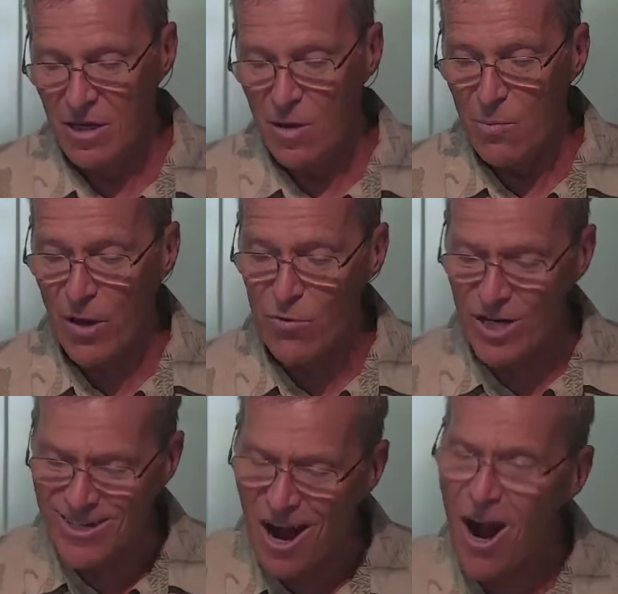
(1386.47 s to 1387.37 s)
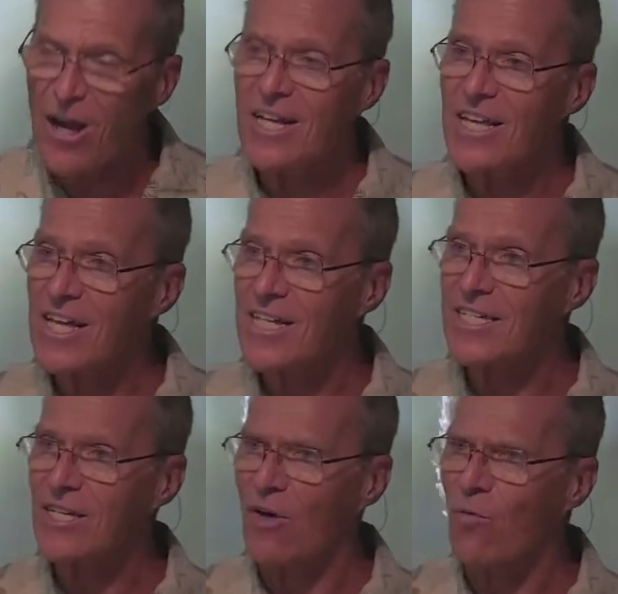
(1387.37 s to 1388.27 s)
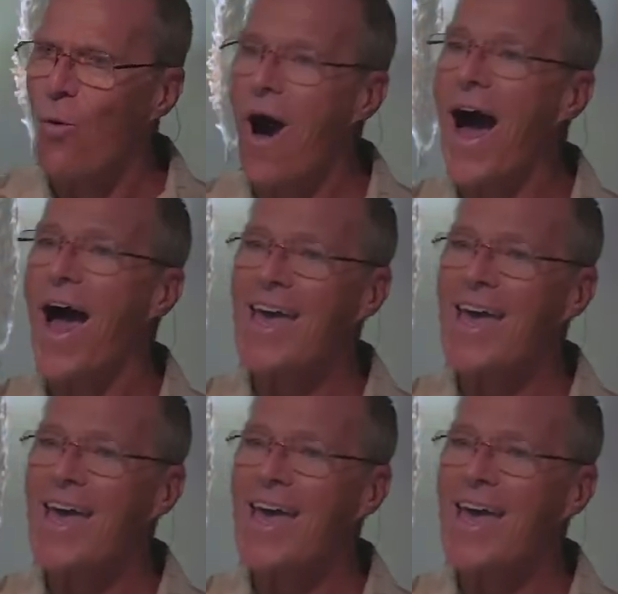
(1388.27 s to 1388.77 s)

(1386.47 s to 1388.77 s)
But regardless of why